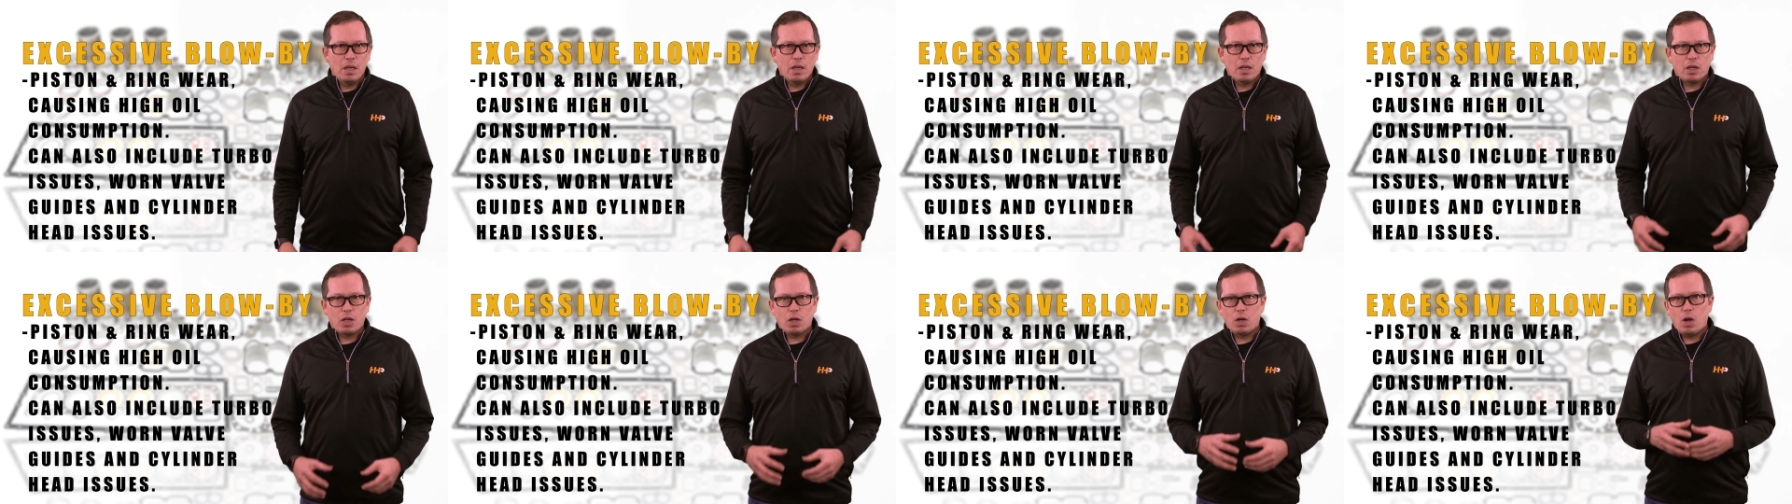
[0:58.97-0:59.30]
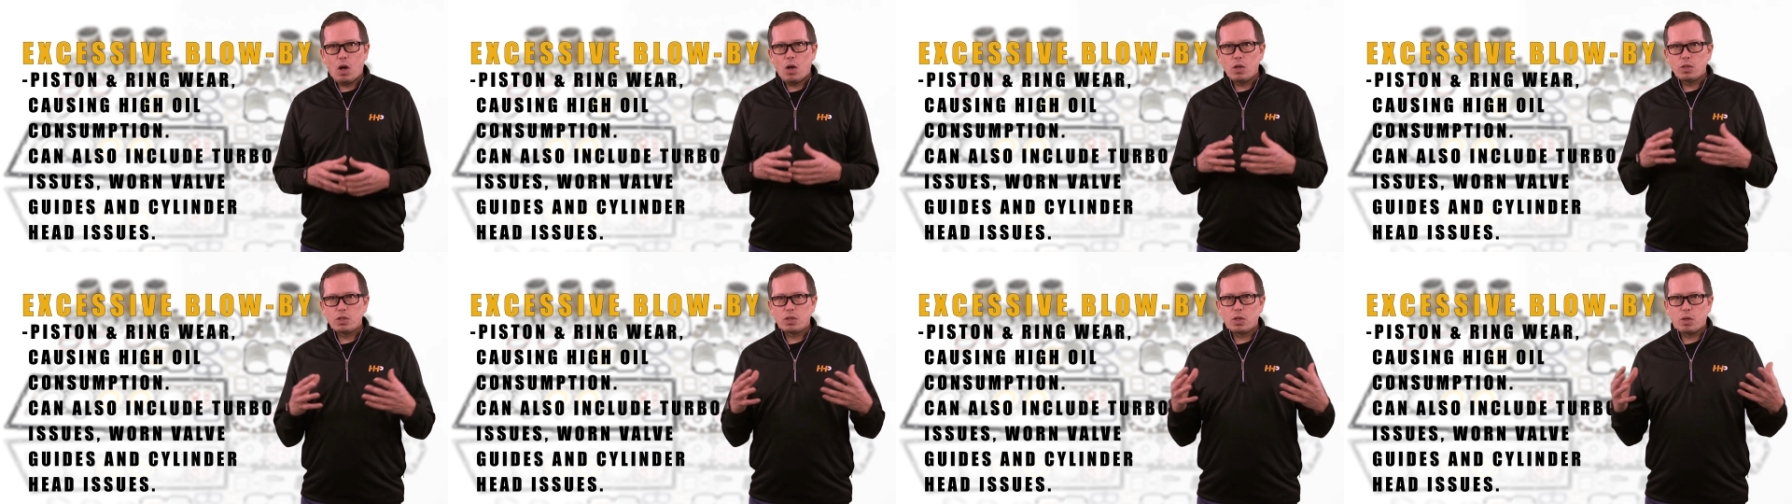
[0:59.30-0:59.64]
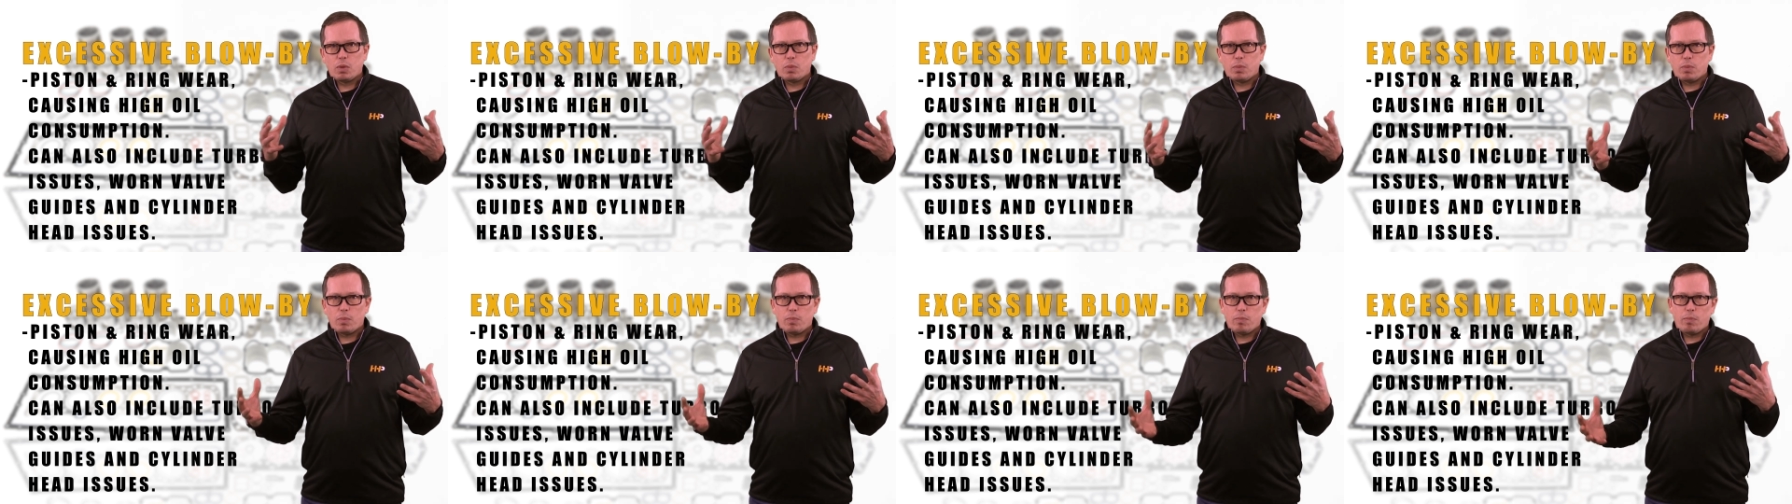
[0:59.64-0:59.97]
It could
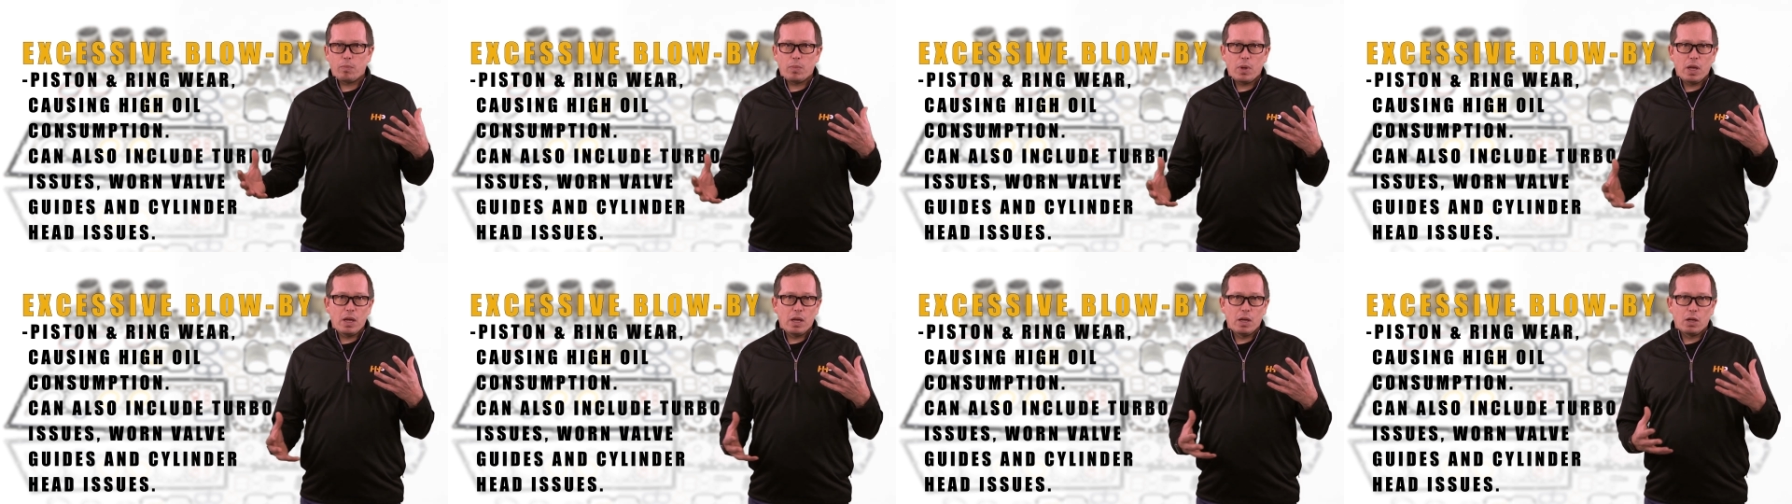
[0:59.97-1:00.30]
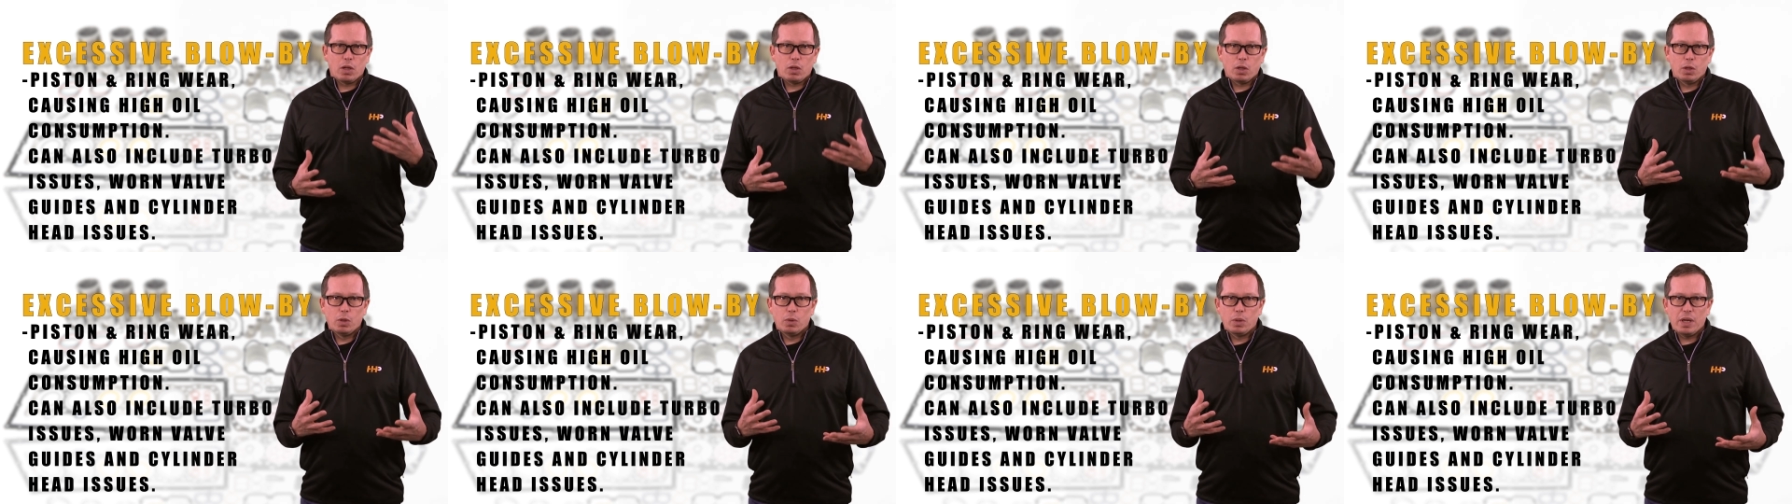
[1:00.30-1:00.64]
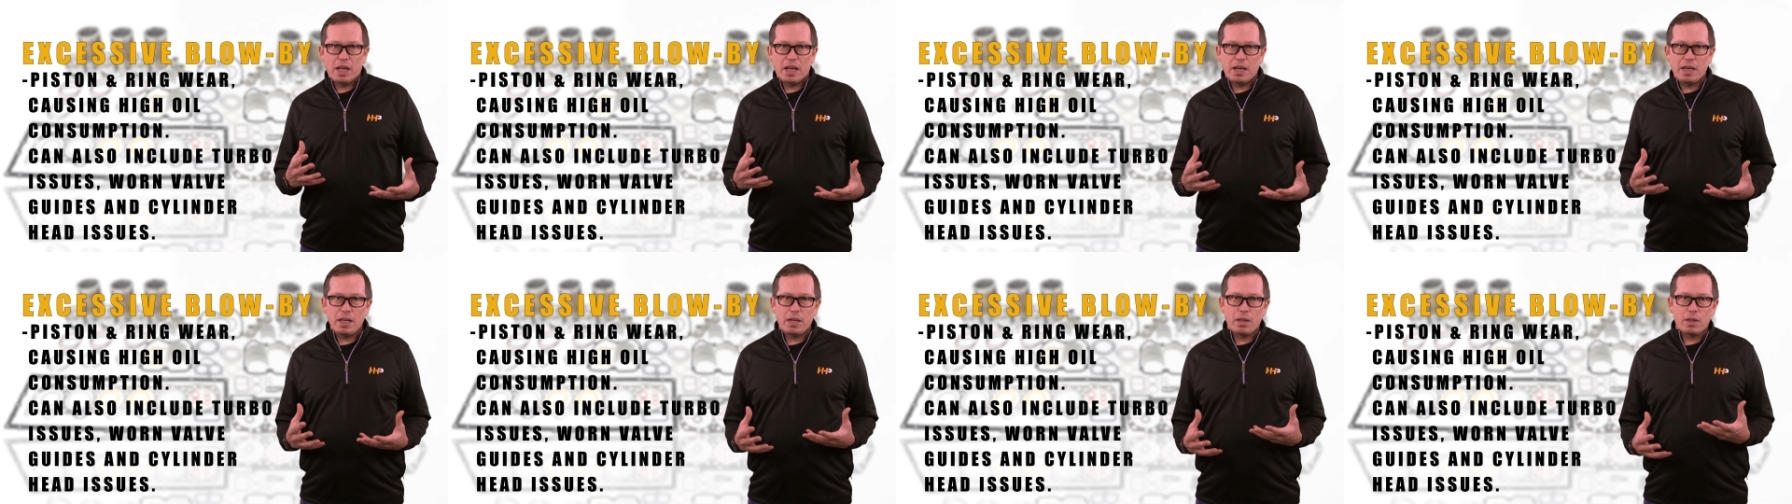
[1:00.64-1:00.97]
also
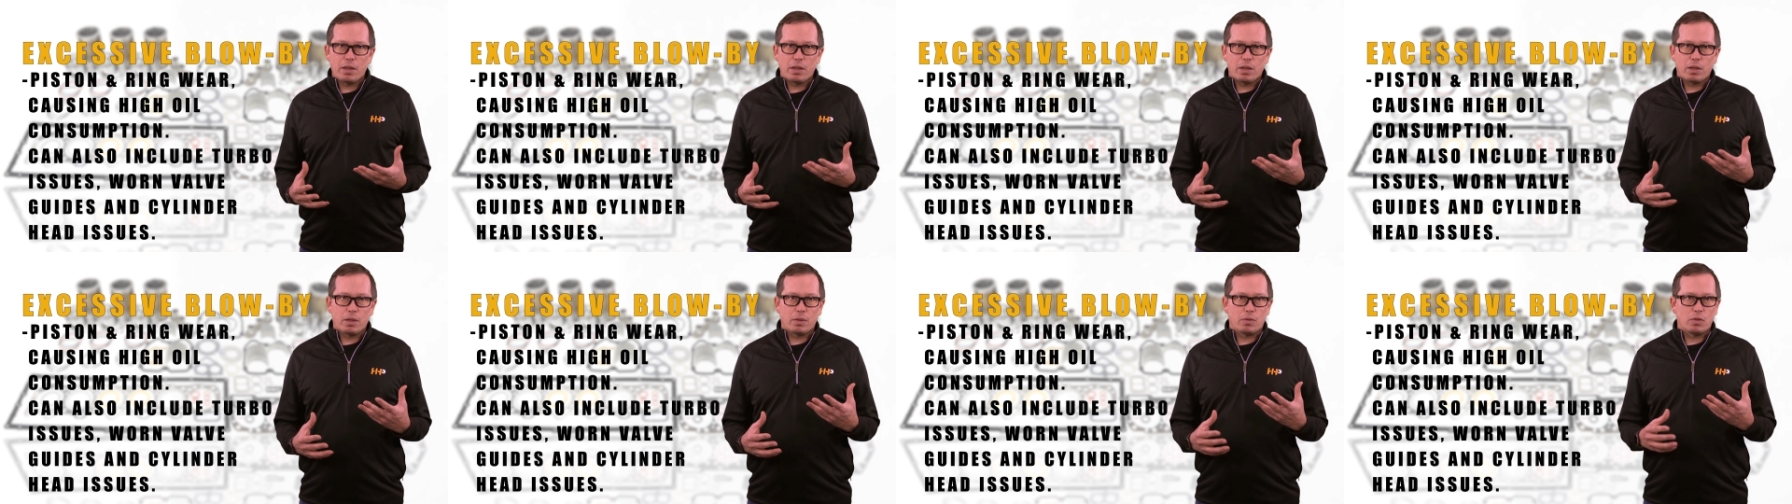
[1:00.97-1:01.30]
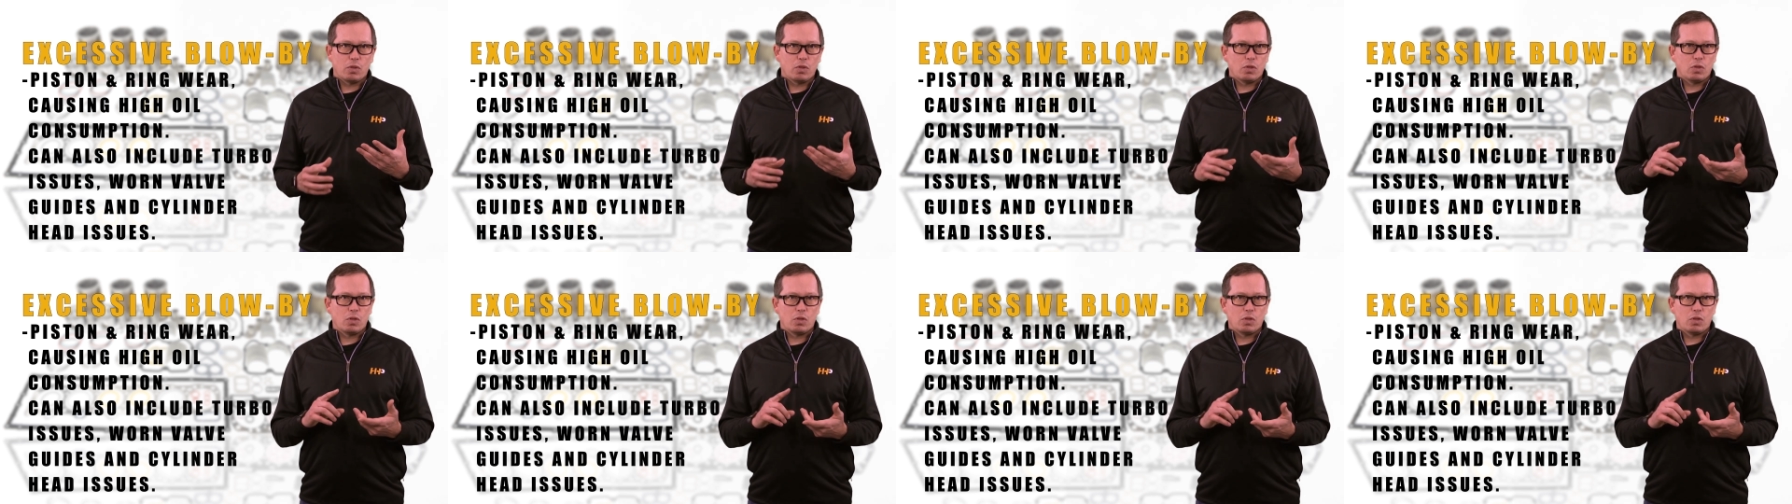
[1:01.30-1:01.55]
include any of the